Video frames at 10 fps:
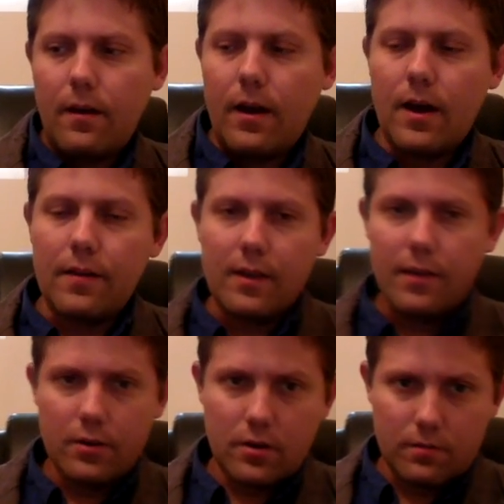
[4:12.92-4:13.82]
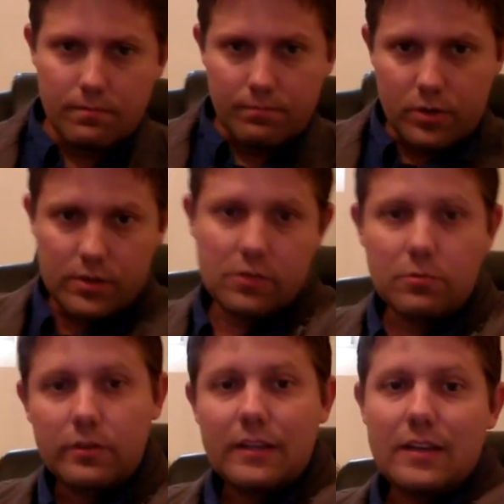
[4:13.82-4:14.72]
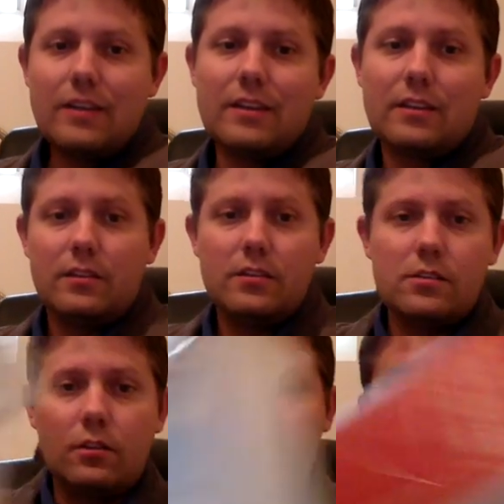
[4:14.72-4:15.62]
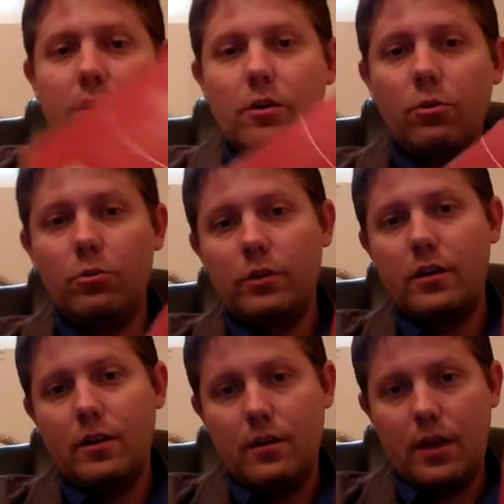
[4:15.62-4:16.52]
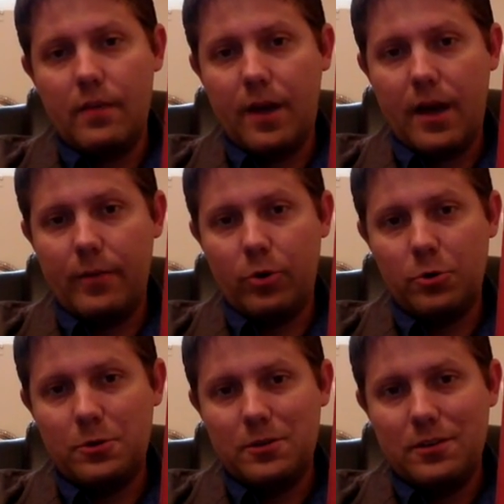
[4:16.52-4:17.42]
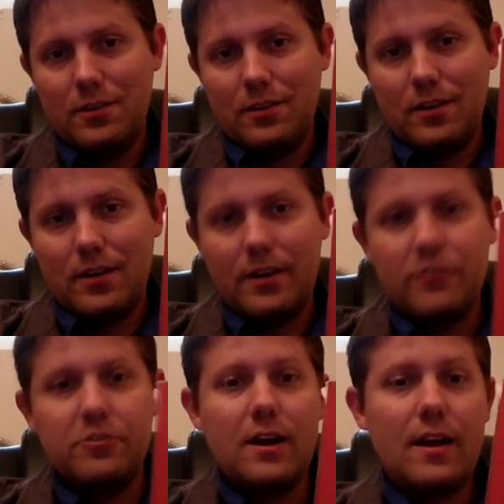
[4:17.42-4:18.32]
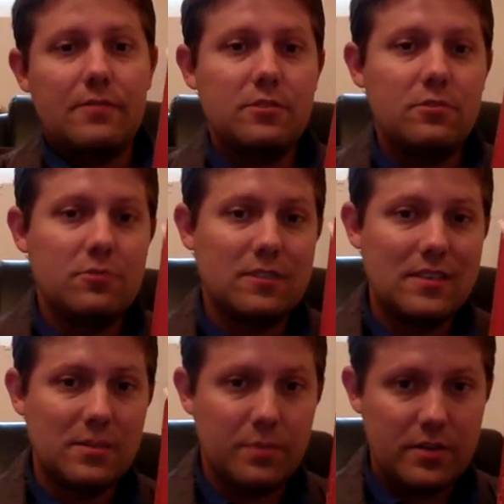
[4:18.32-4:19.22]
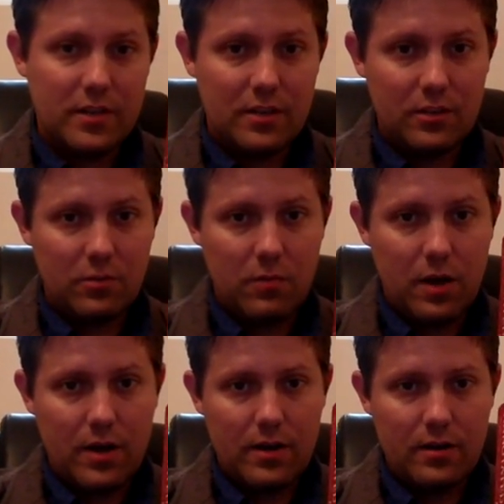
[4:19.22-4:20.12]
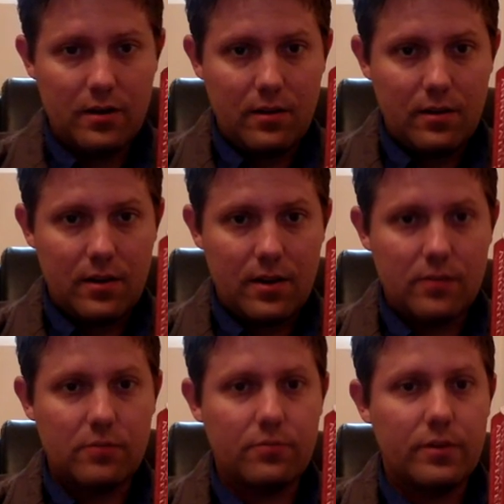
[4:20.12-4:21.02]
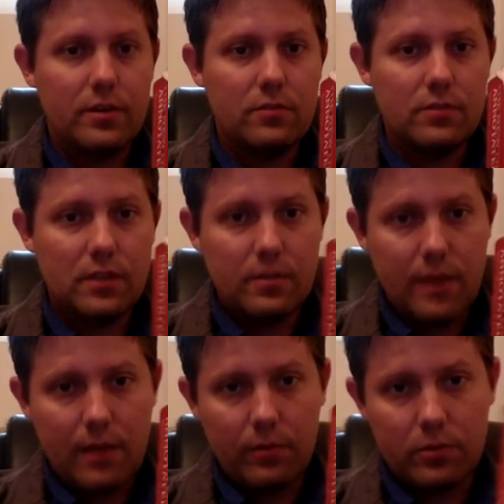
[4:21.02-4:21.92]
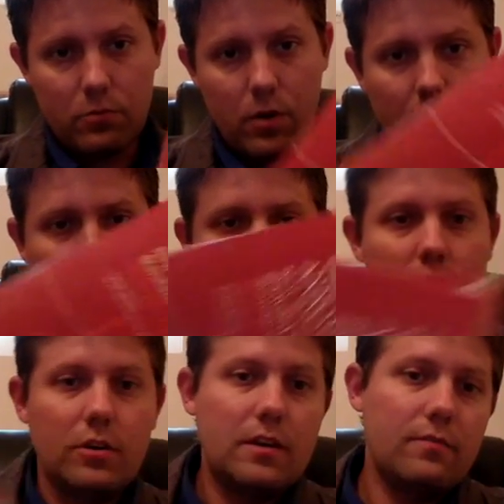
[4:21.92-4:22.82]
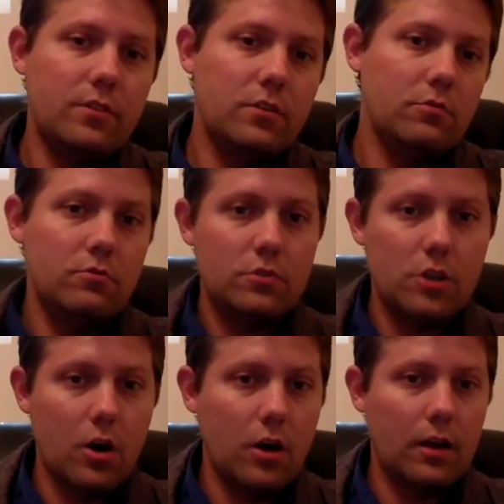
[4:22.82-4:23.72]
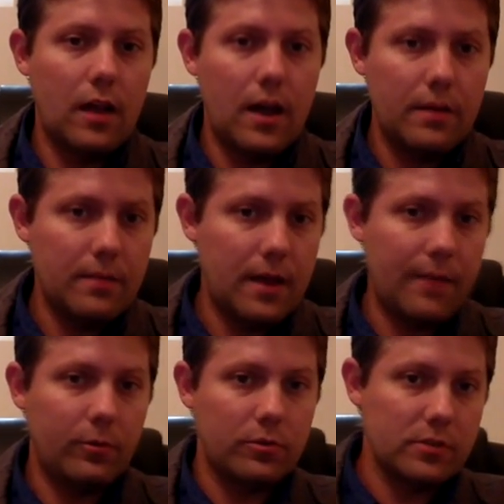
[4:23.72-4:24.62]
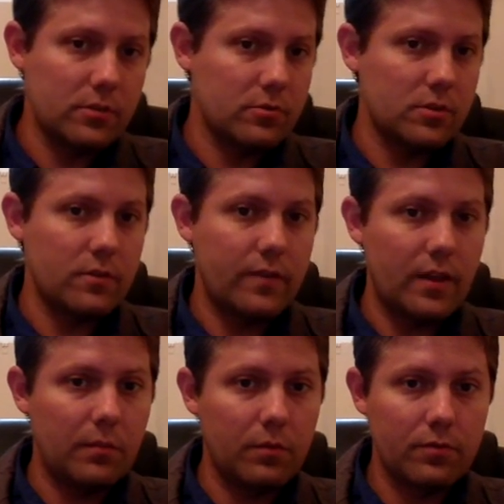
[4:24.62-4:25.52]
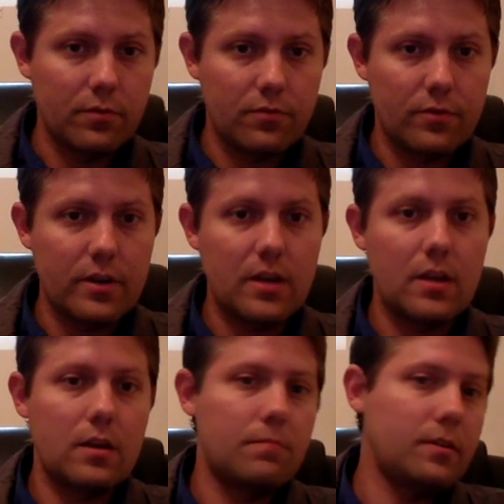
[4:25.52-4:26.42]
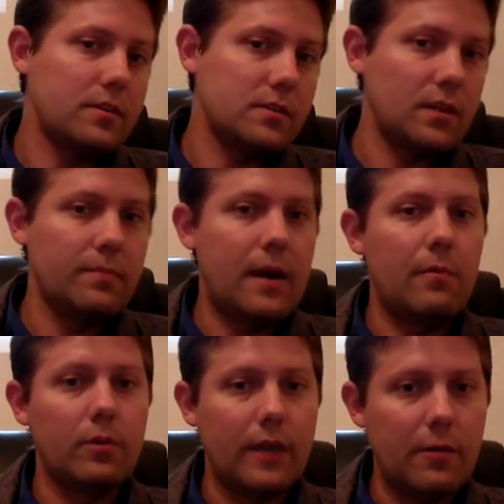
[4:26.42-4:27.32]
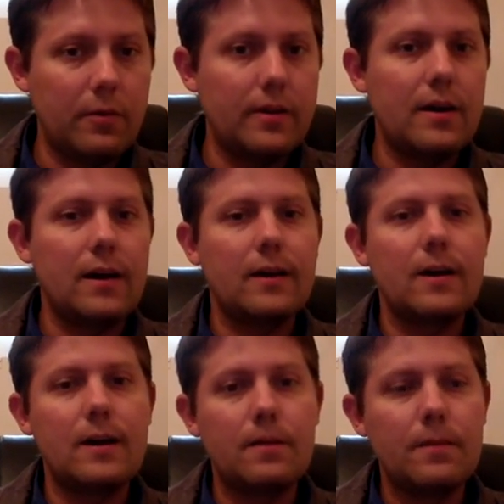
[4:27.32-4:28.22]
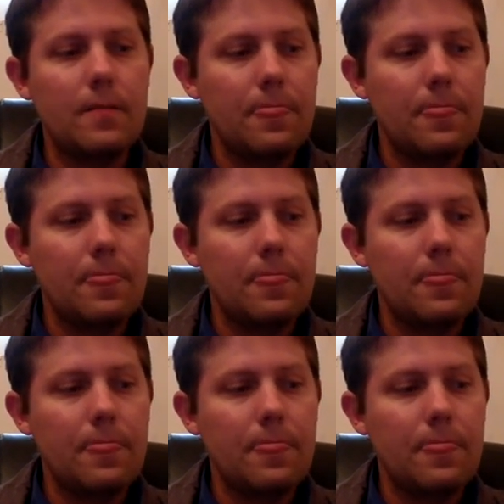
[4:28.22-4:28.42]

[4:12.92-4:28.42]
The other book that you will need is, lo and behold, a Bible. You do not have to use this particular one. You're free to use any Bible you want. You can even use online Bibles. Those are available for free, places like BibleGateway.com.